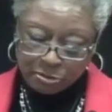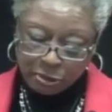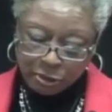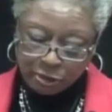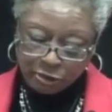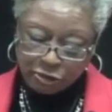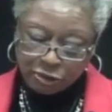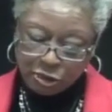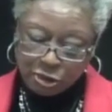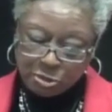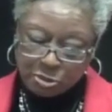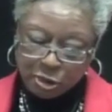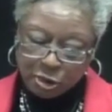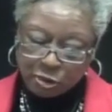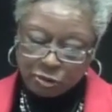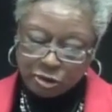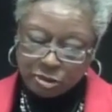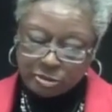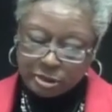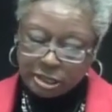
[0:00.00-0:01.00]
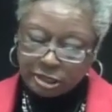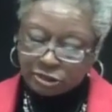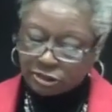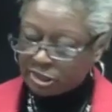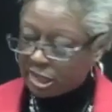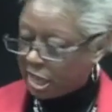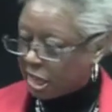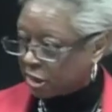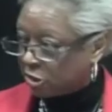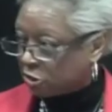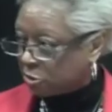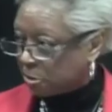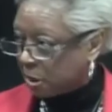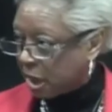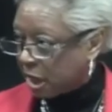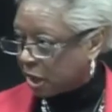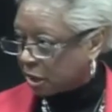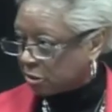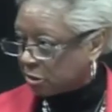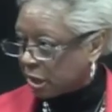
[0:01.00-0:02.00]
perfume over me, stands
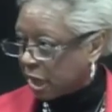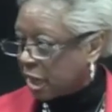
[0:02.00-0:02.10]
back,